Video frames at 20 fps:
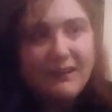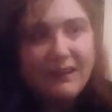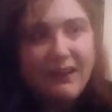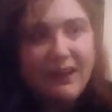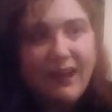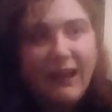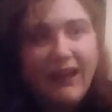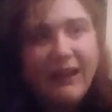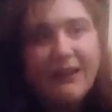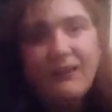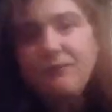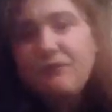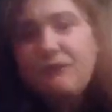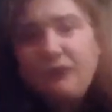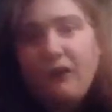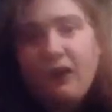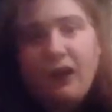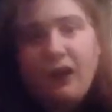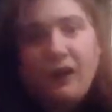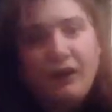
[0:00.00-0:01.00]
I
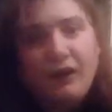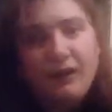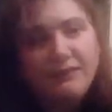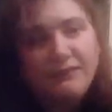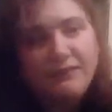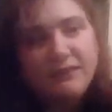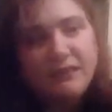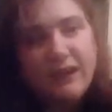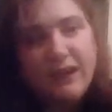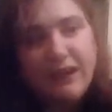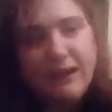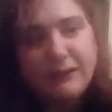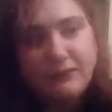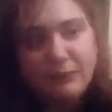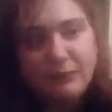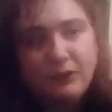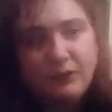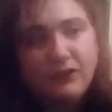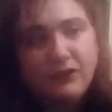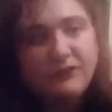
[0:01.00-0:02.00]
thought I
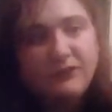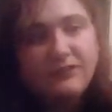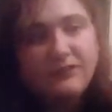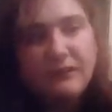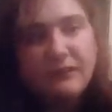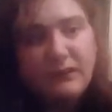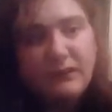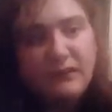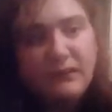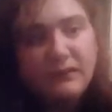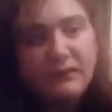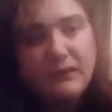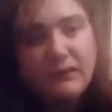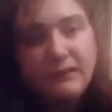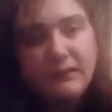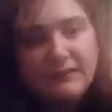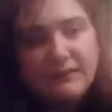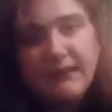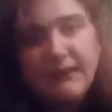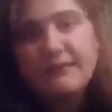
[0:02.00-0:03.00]
was
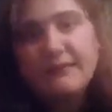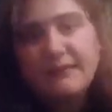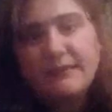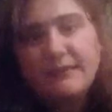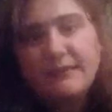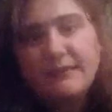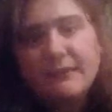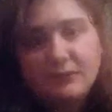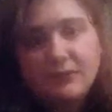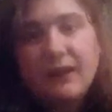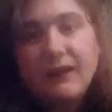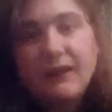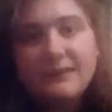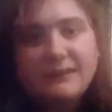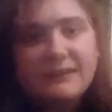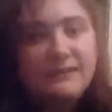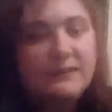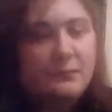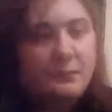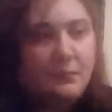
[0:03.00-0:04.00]
sexually
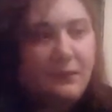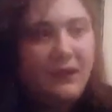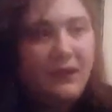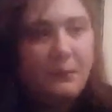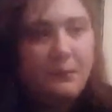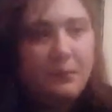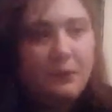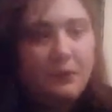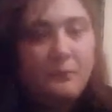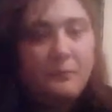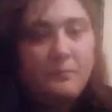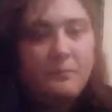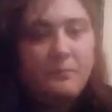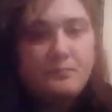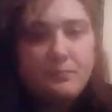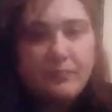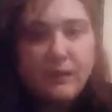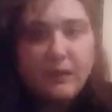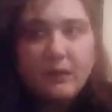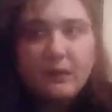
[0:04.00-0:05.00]
attracted to people,
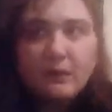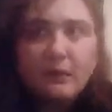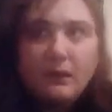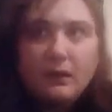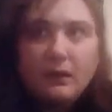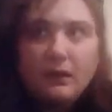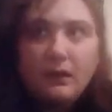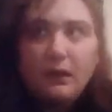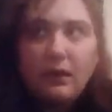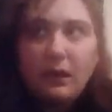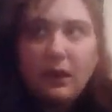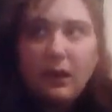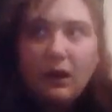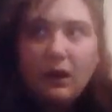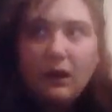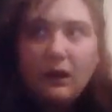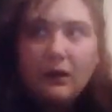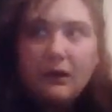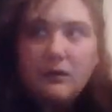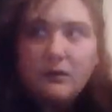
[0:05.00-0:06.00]

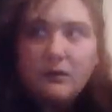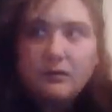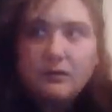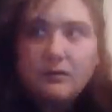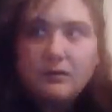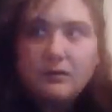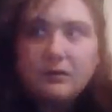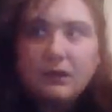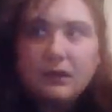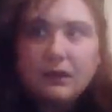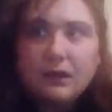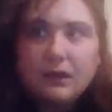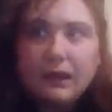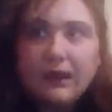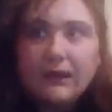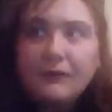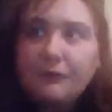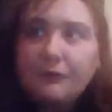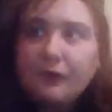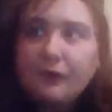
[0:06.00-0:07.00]
or
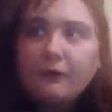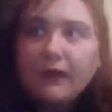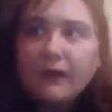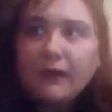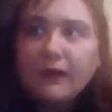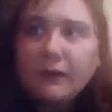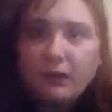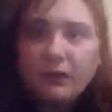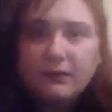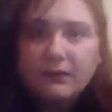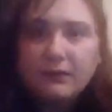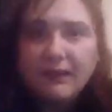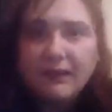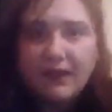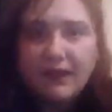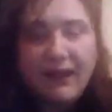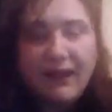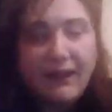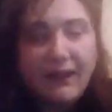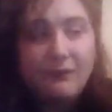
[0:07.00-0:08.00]
I thought that I wanted
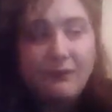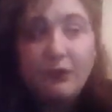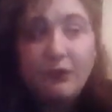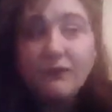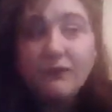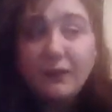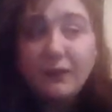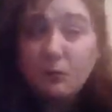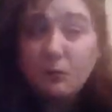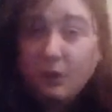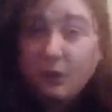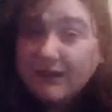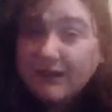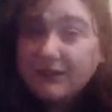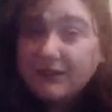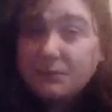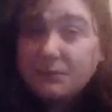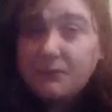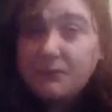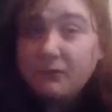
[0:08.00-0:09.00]

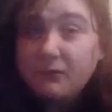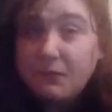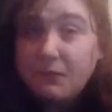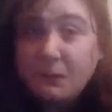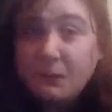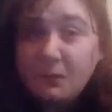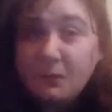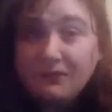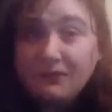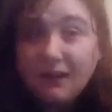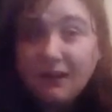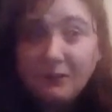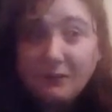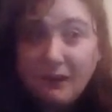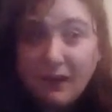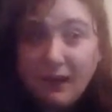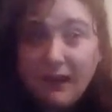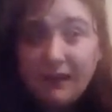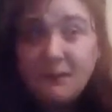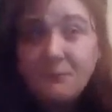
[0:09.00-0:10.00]
to be with people that
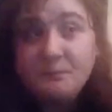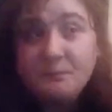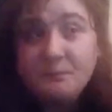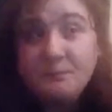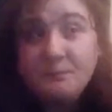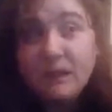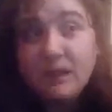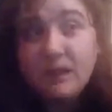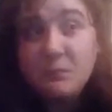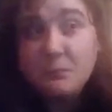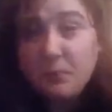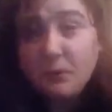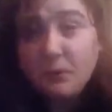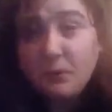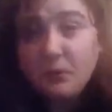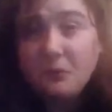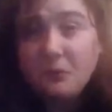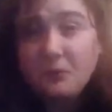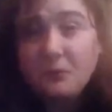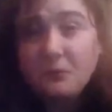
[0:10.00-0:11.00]
way.
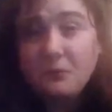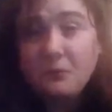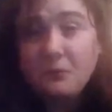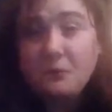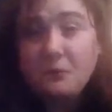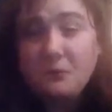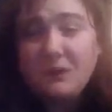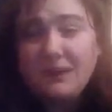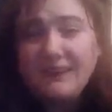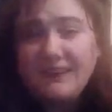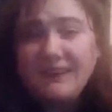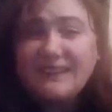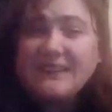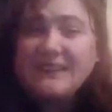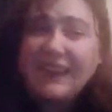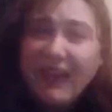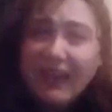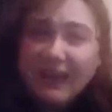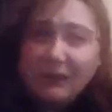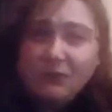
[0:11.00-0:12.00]
But when it
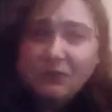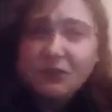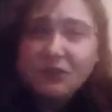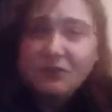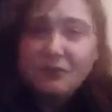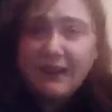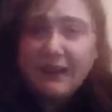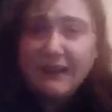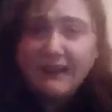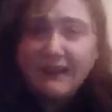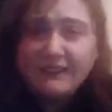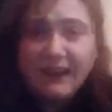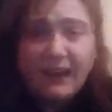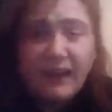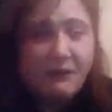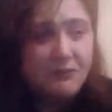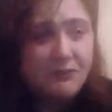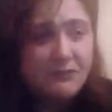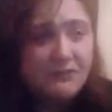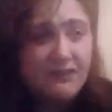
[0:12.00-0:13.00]
came to it, I
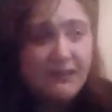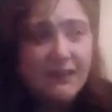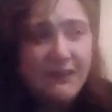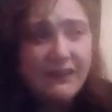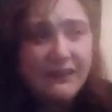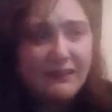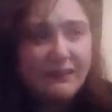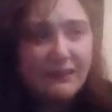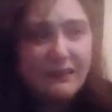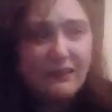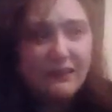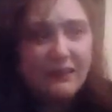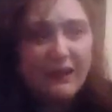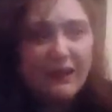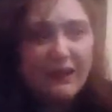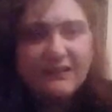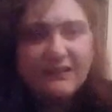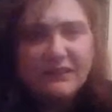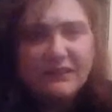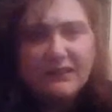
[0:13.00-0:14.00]
was just like,
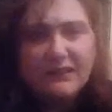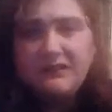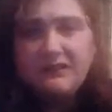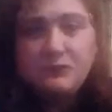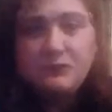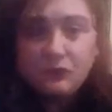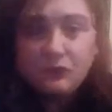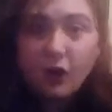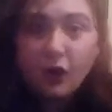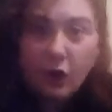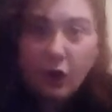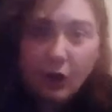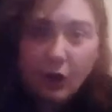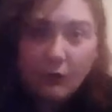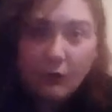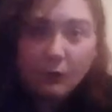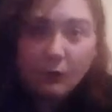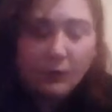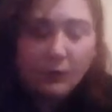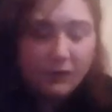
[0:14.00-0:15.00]
actually no.